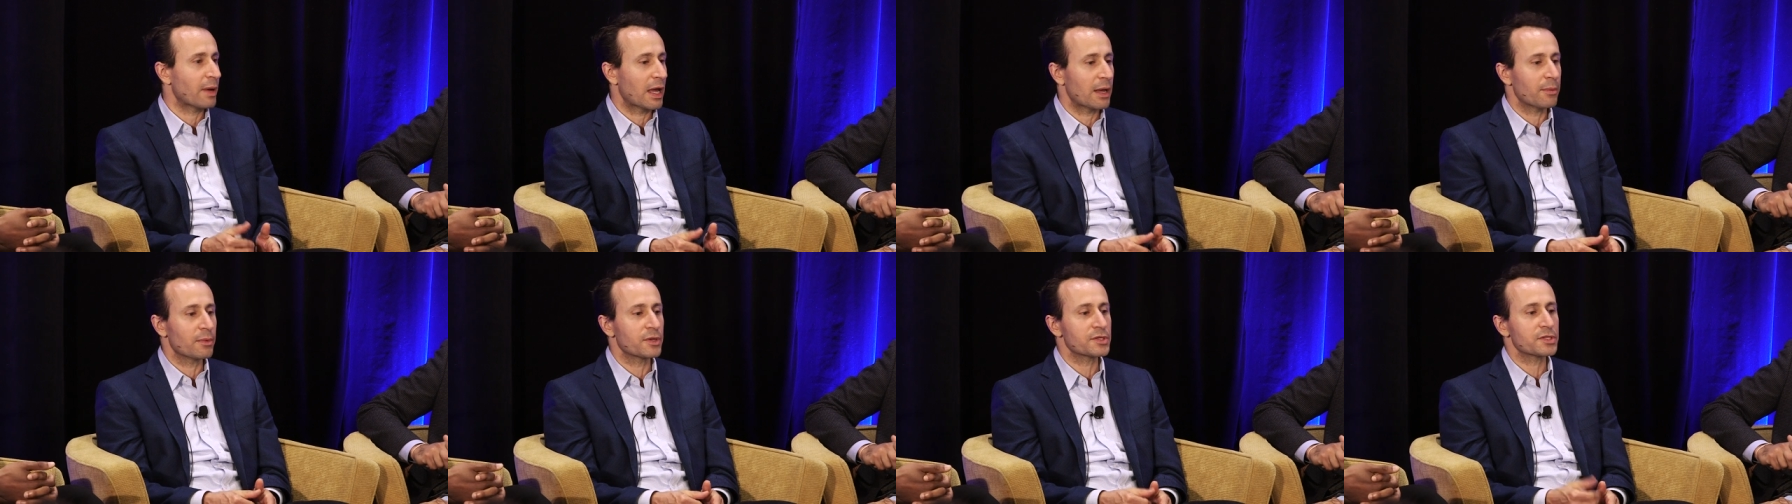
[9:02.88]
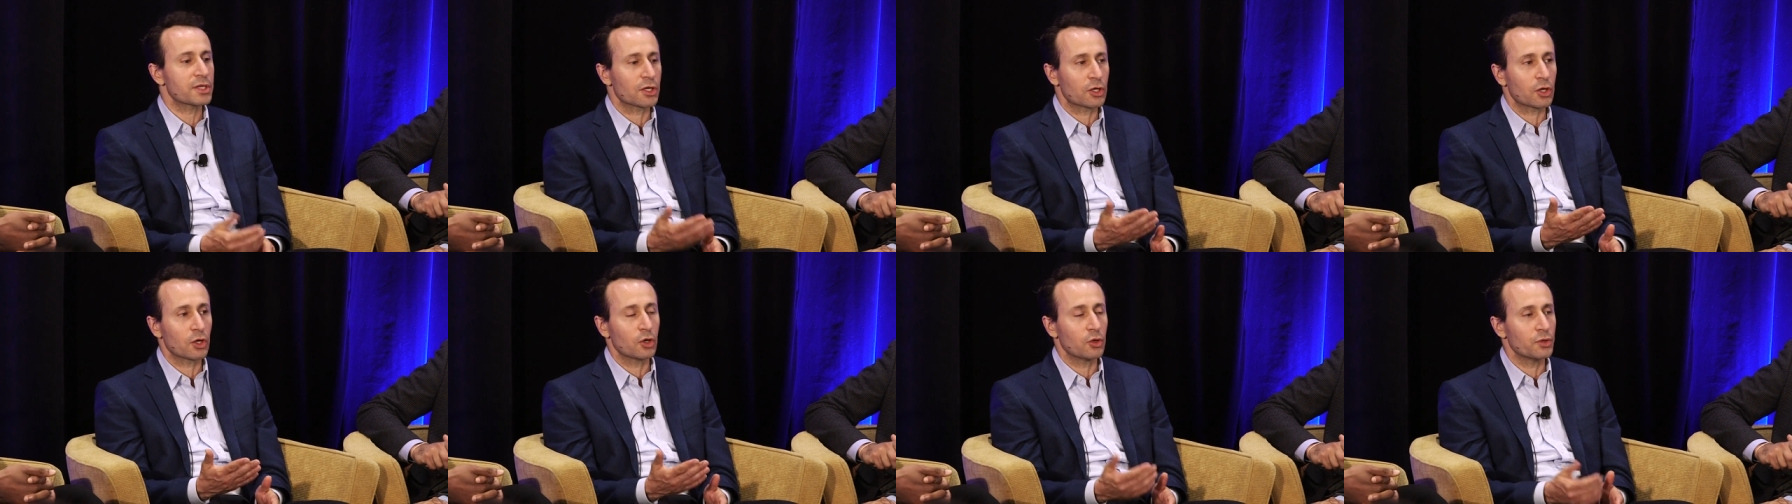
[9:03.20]
payments,
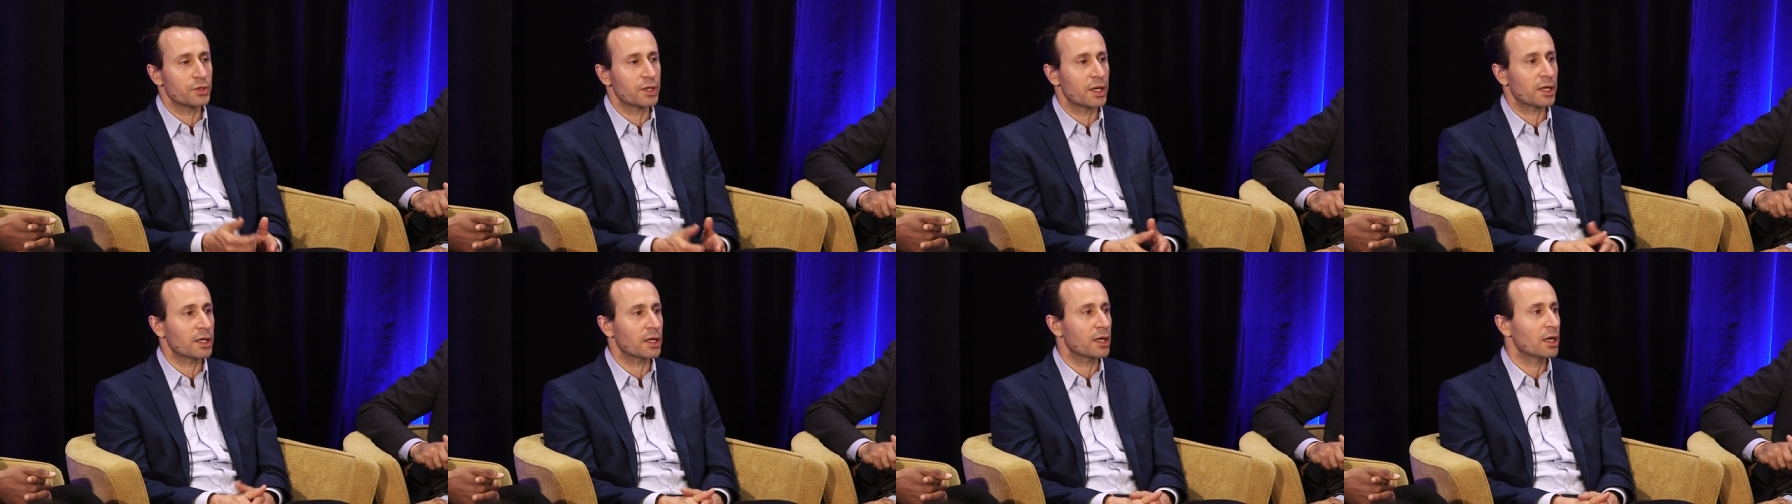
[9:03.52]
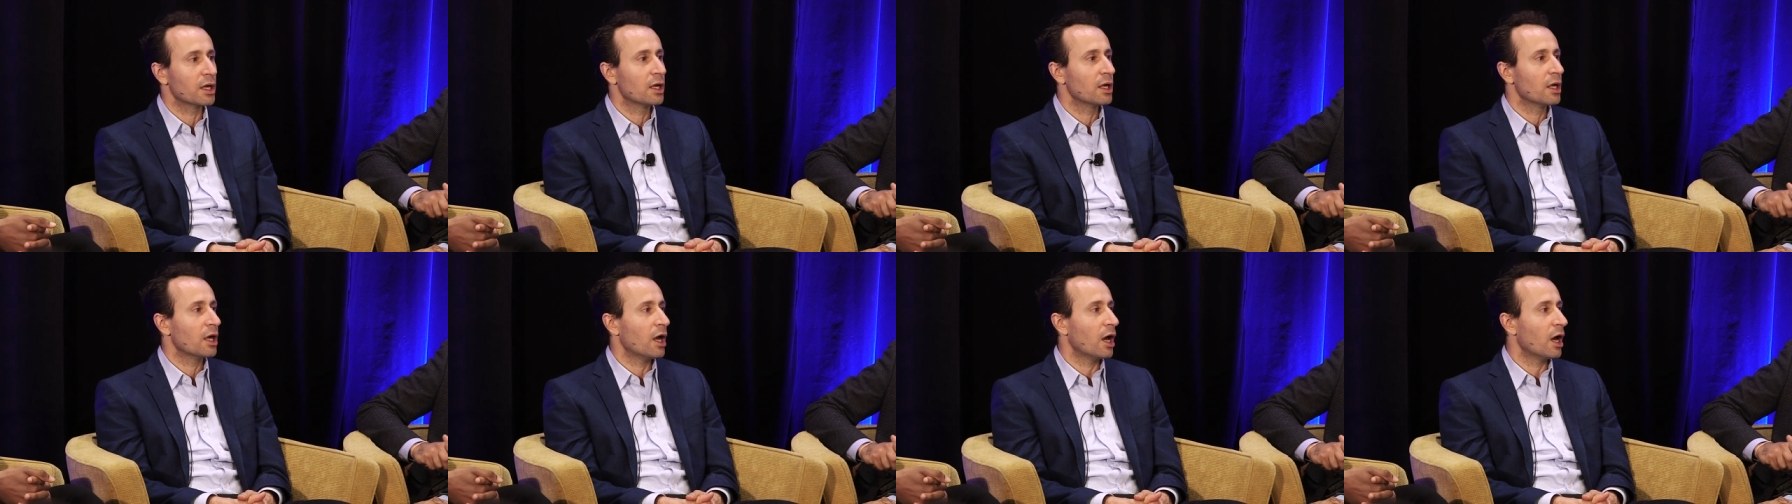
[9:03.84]
including
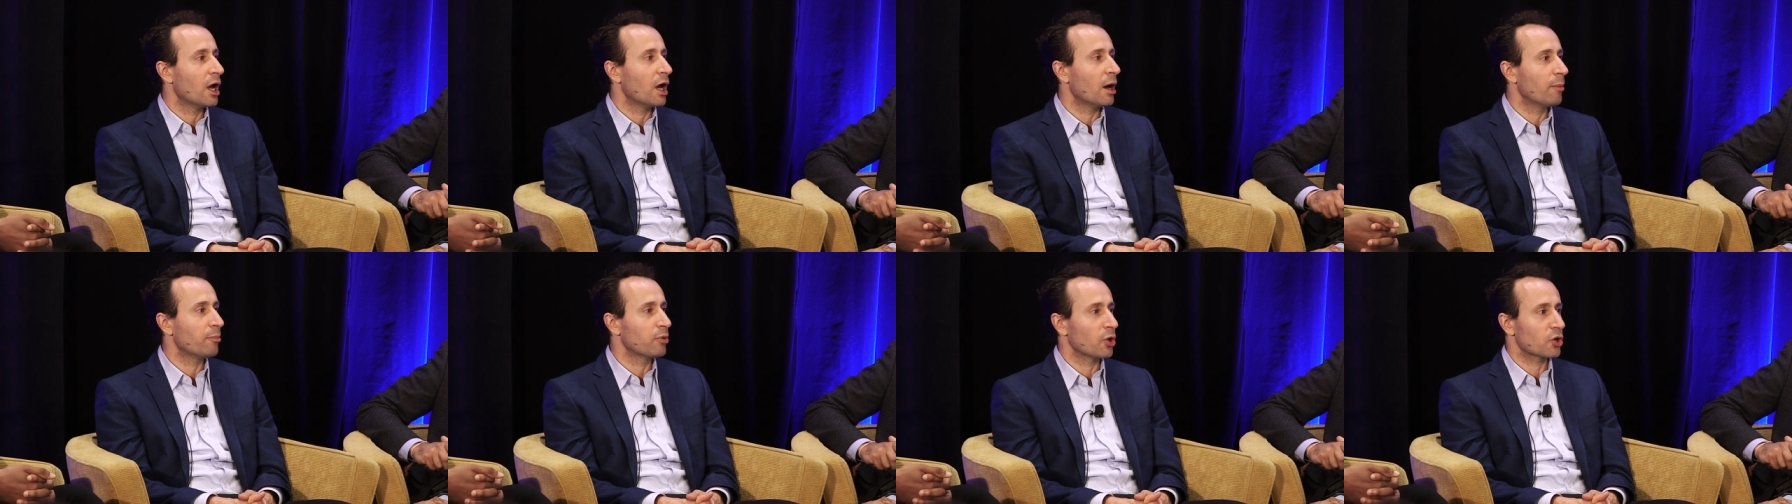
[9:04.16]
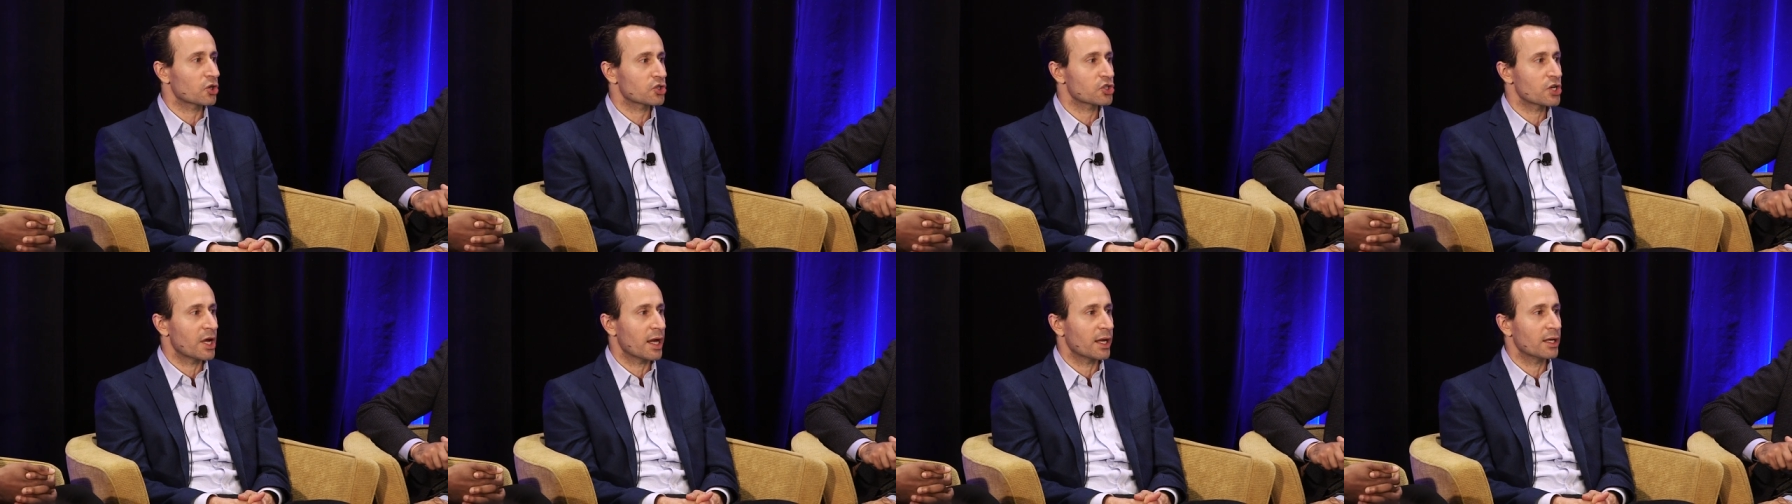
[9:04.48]
uh,
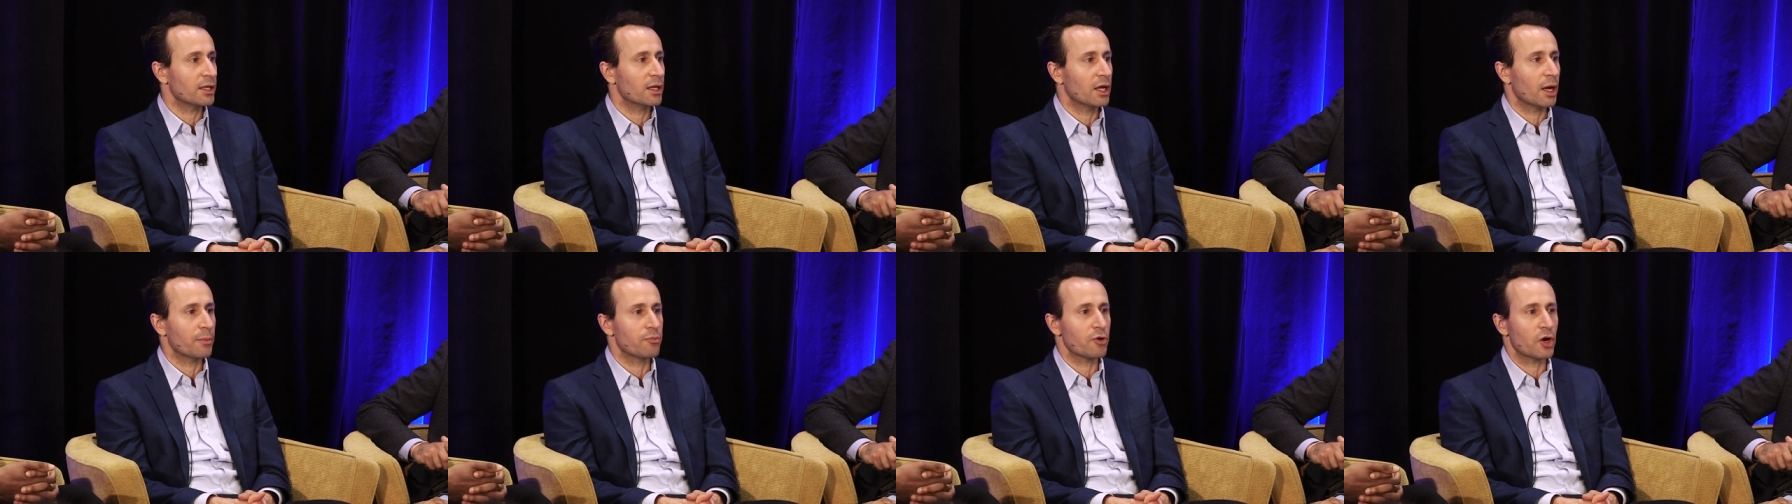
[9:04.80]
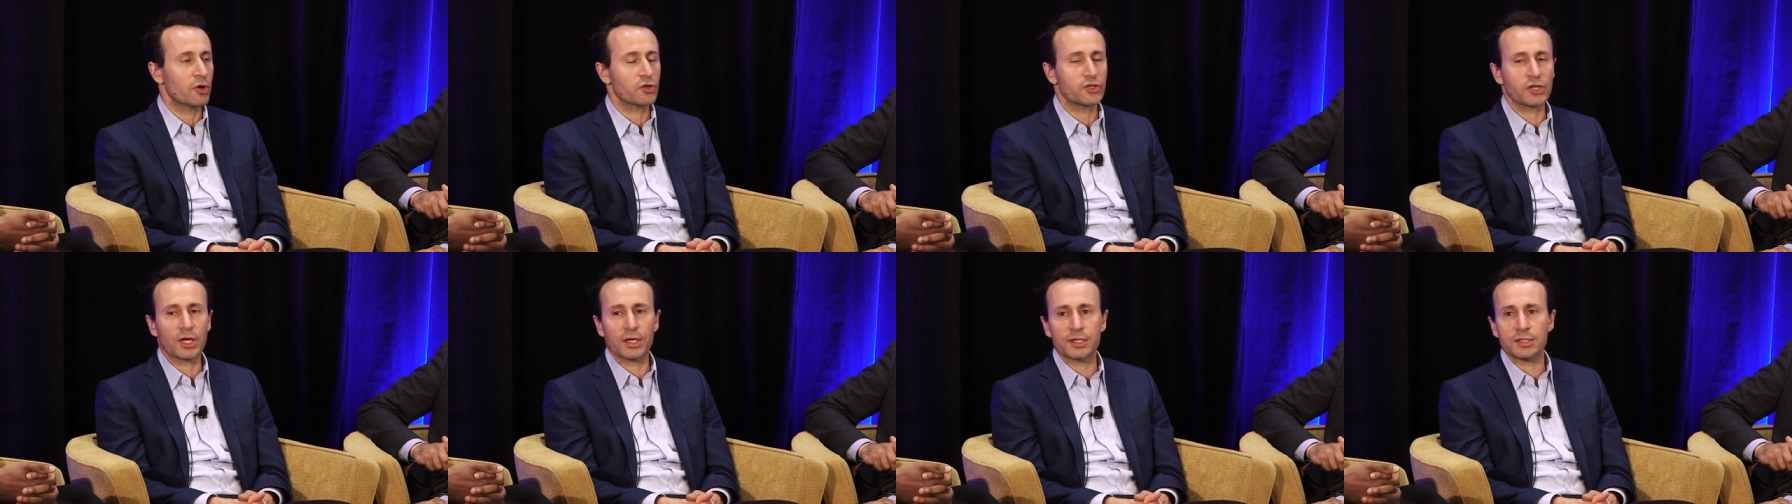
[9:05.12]
blockchain
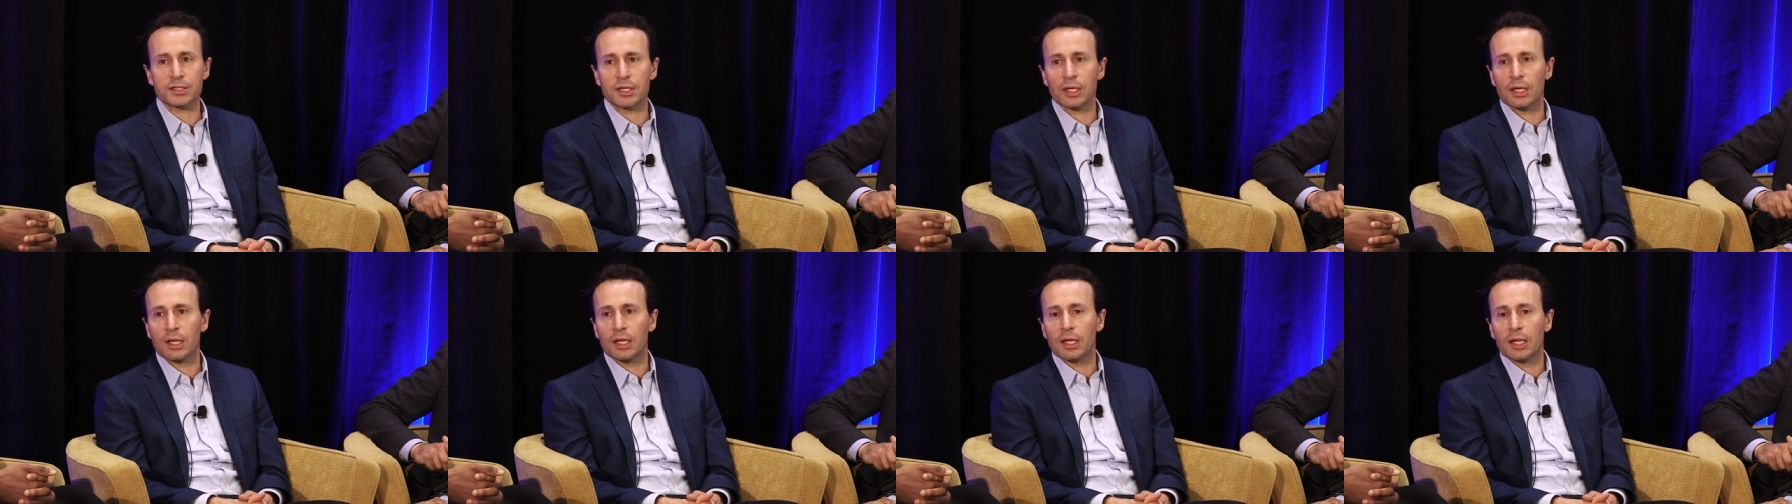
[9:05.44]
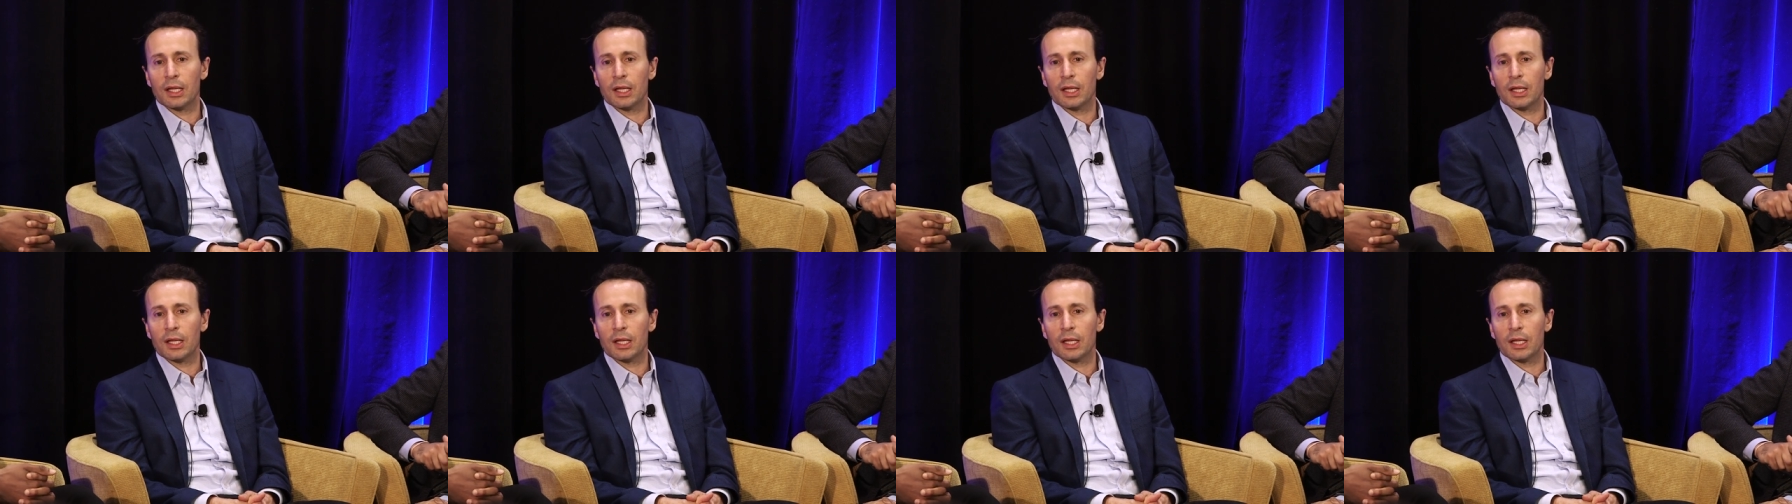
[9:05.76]
approaches.